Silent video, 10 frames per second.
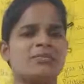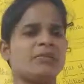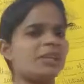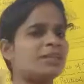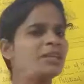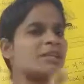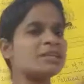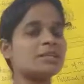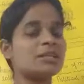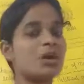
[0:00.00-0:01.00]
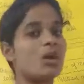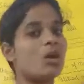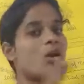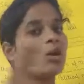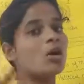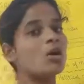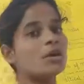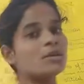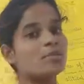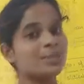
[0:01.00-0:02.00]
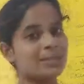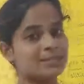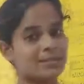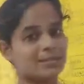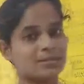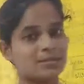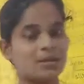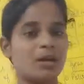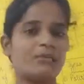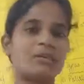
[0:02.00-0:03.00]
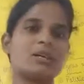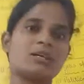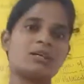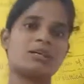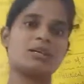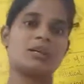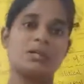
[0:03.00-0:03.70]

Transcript: we cannot see all the places of the earth.